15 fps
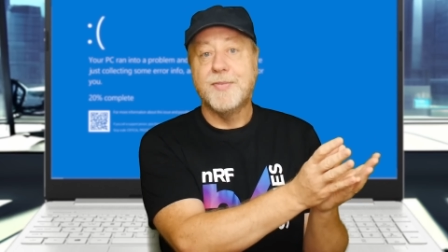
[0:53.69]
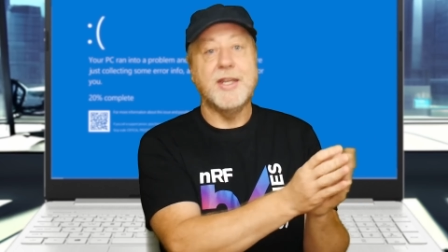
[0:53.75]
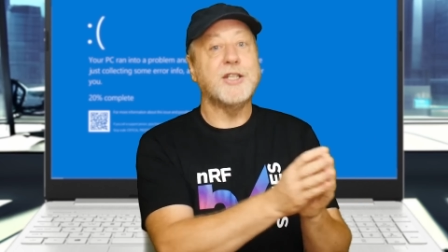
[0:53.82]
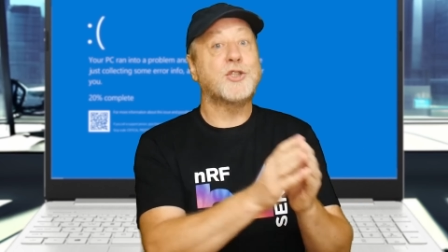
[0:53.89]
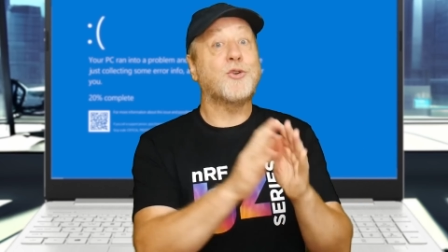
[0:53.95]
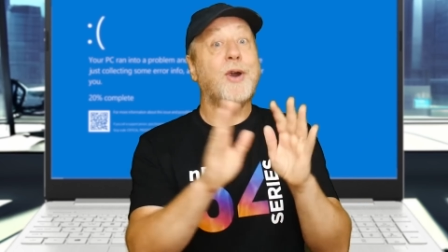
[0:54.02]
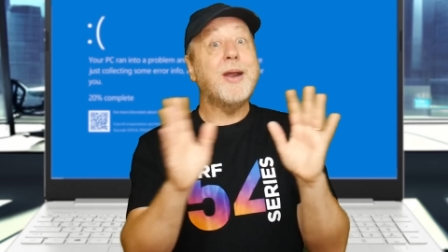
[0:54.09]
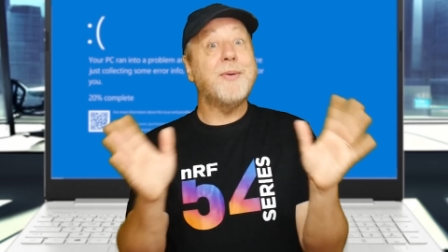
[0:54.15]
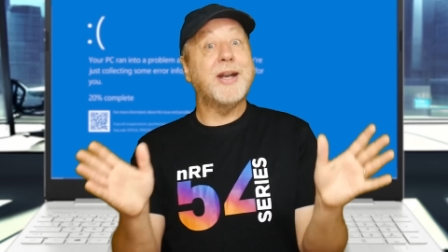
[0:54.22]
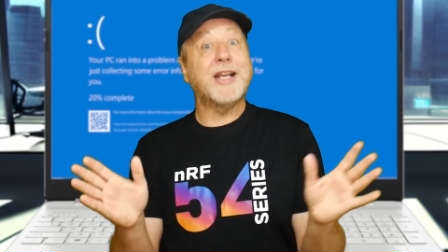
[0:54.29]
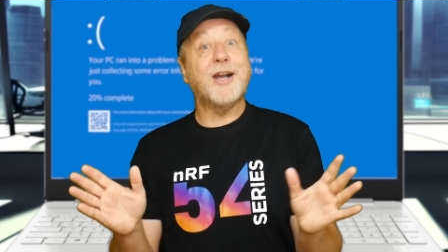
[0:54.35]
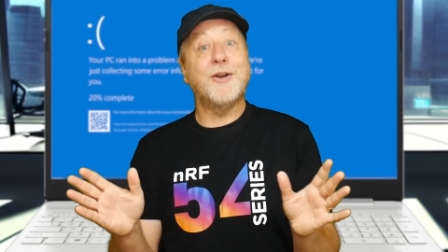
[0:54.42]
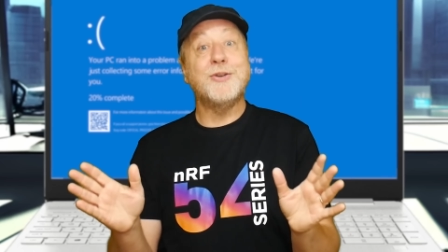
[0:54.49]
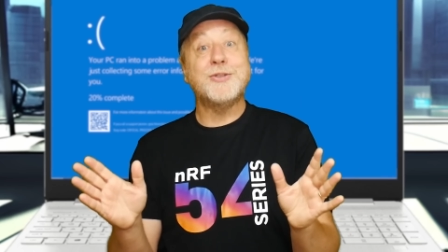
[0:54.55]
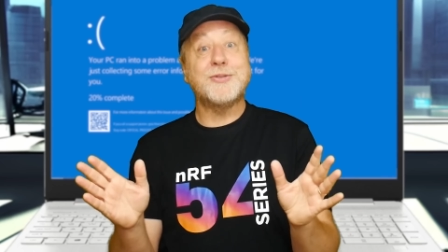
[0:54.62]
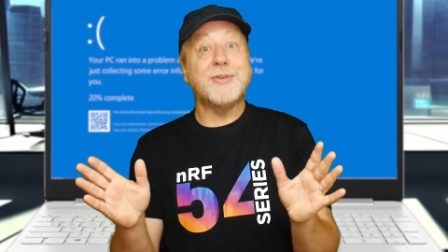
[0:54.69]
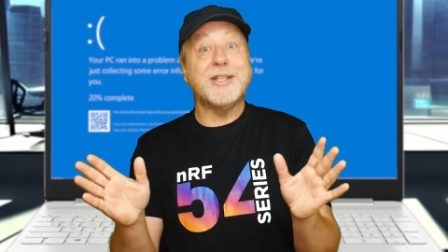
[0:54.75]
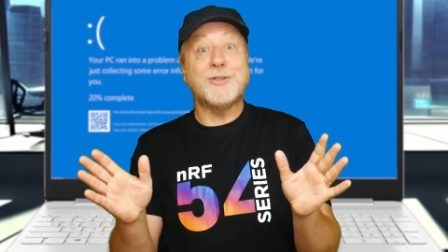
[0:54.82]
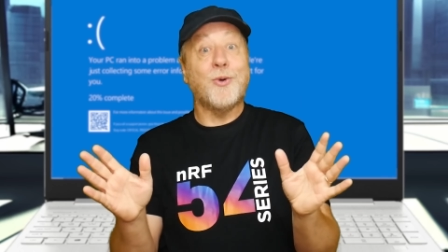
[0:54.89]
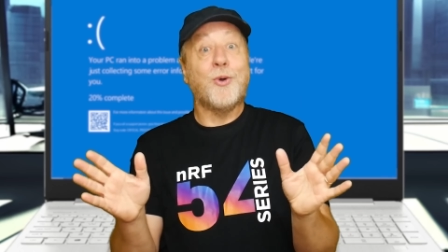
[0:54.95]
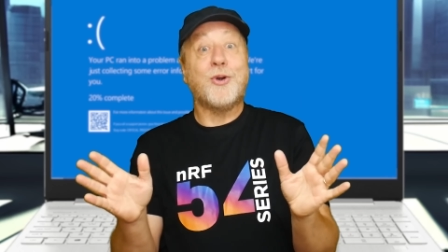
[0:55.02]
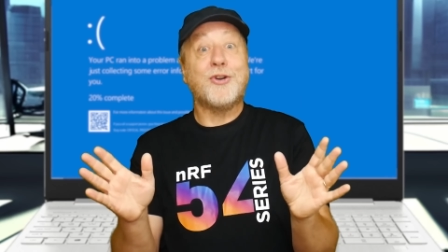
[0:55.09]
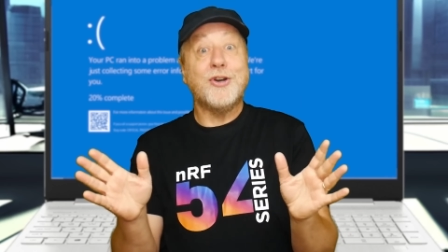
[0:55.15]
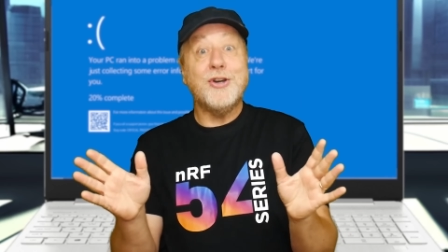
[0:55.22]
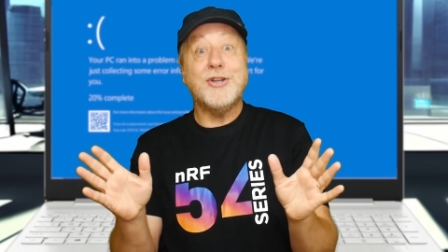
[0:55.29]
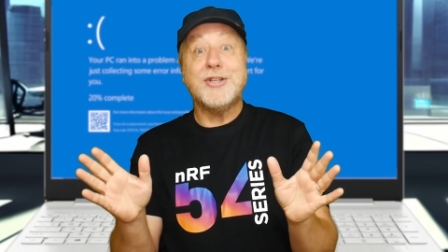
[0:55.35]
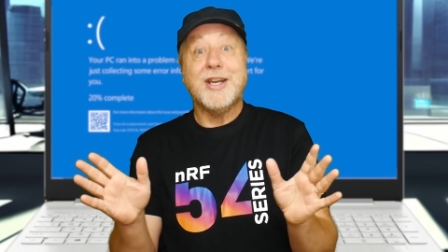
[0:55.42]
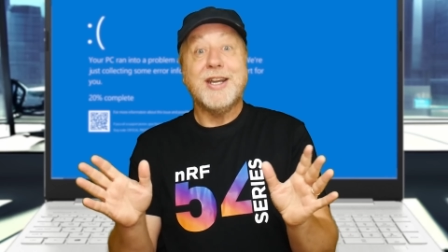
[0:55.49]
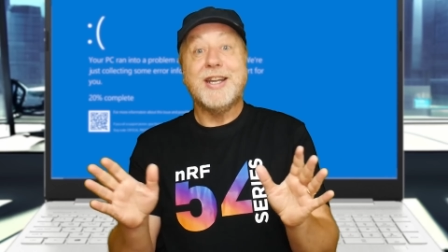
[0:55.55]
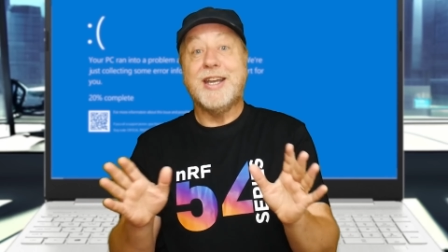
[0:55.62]
It's great when it goes, it's all
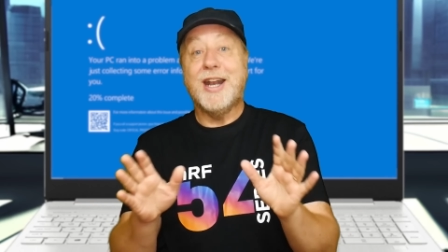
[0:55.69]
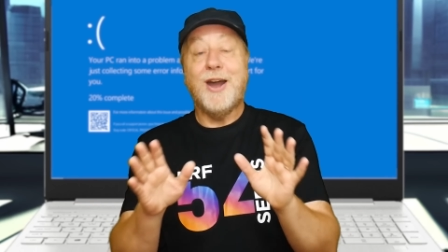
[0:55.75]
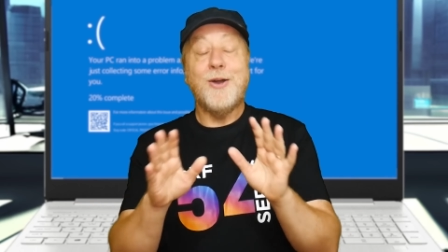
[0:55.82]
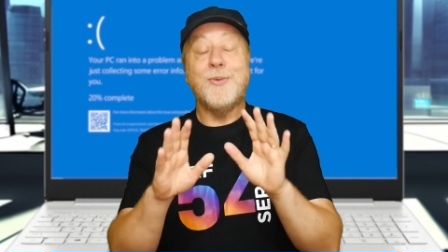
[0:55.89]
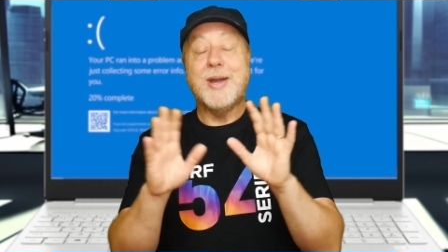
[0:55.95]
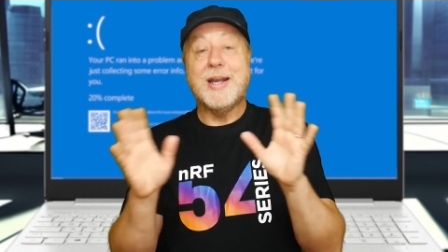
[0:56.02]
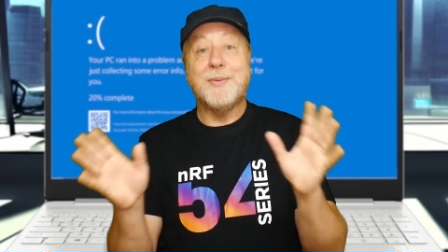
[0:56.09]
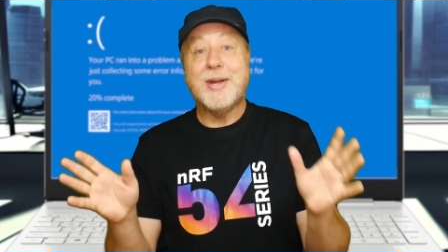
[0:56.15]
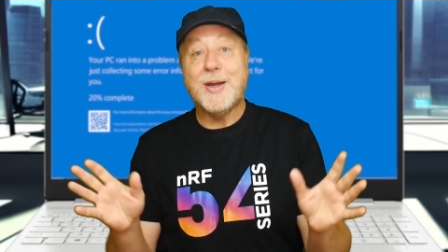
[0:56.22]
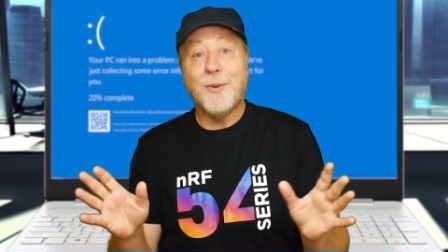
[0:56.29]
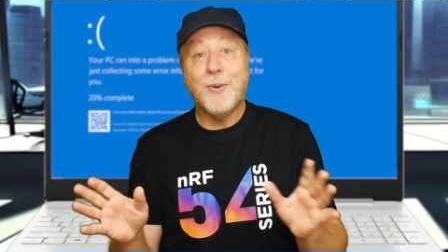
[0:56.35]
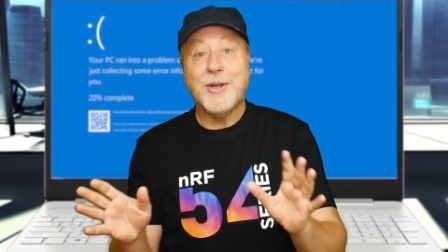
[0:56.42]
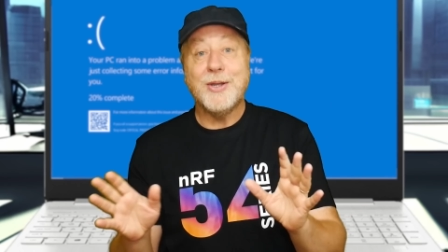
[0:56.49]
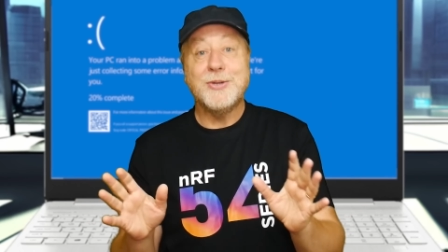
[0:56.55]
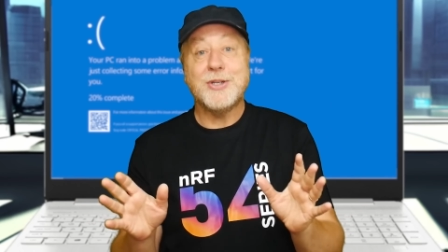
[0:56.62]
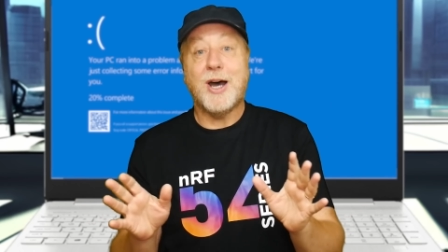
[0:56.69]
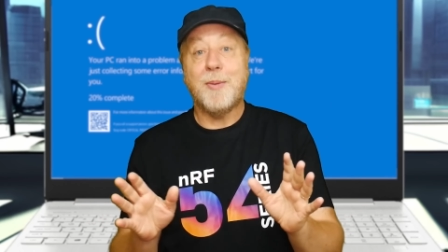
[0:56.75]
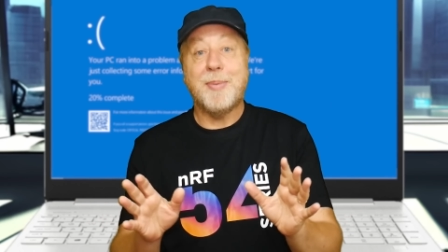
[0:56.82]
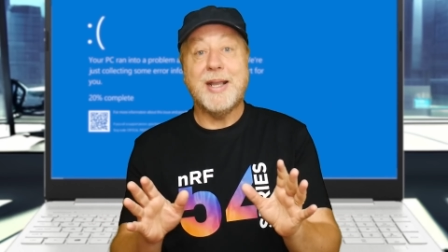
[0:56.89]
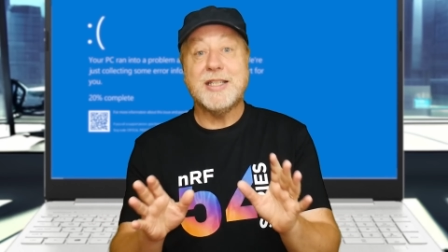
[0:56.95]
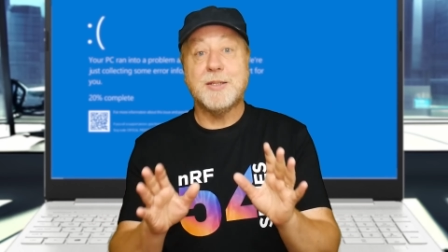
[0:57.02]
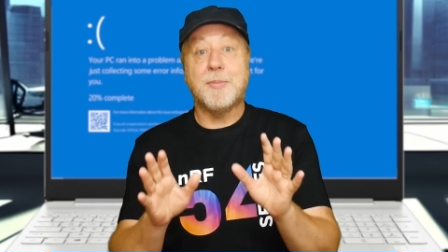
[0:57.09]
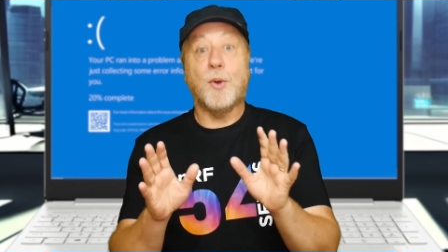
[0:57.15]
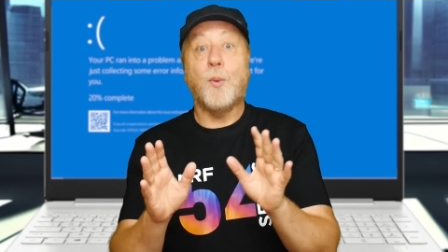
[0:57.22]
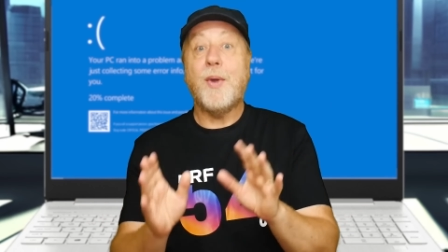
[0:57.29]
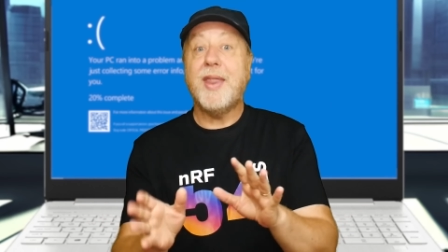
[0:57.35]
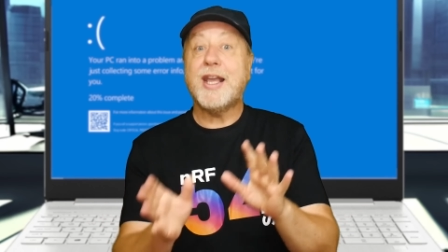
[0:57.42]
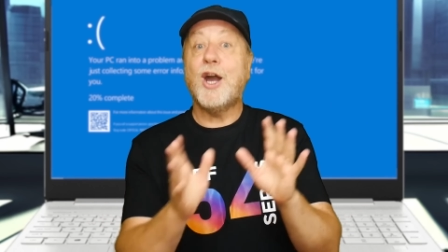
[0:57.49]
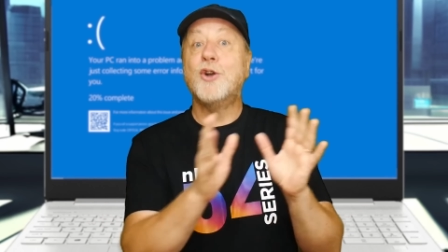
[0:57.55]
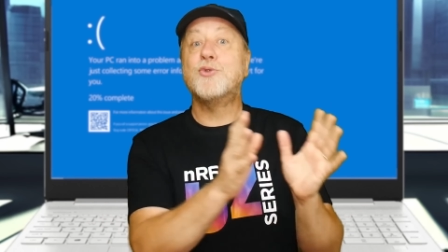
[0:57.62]
good, you know, we all use our pizza, but
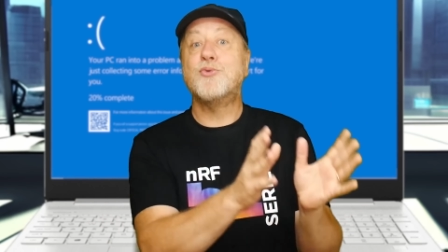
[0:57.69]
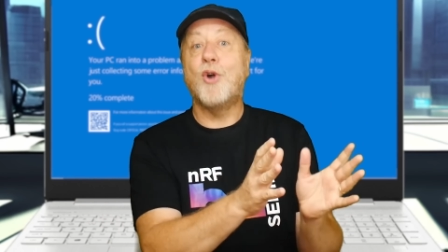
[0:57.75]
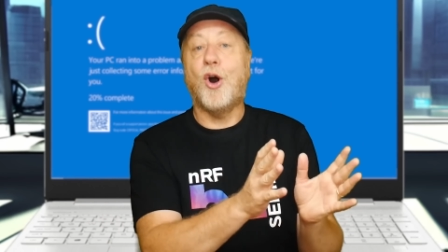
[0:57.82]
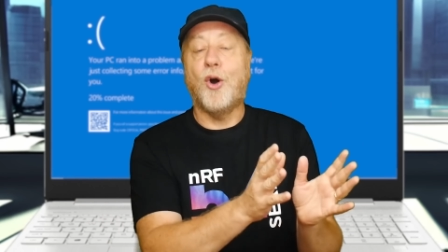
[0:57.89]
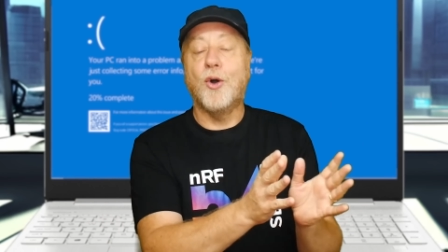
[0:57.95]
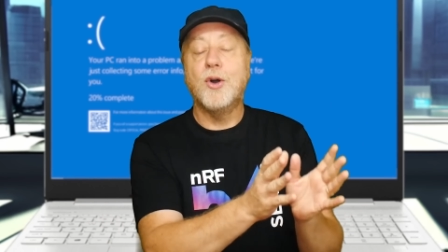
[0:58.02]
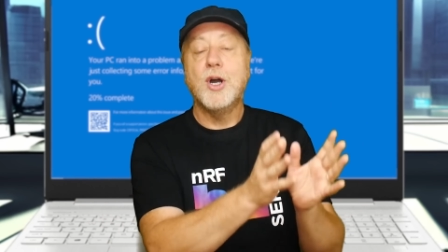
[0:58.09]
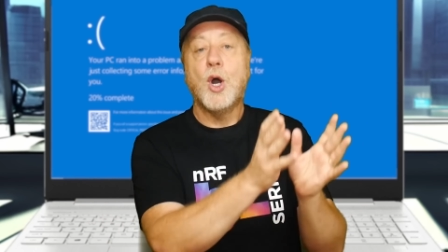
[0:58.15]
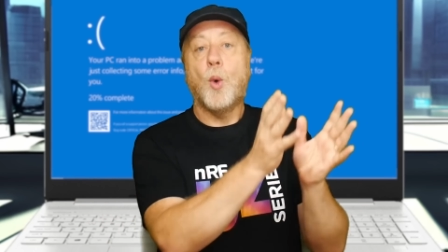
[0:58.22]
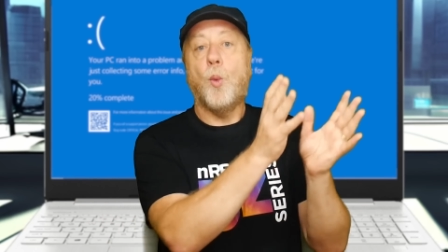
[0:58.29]
when it goes wrong,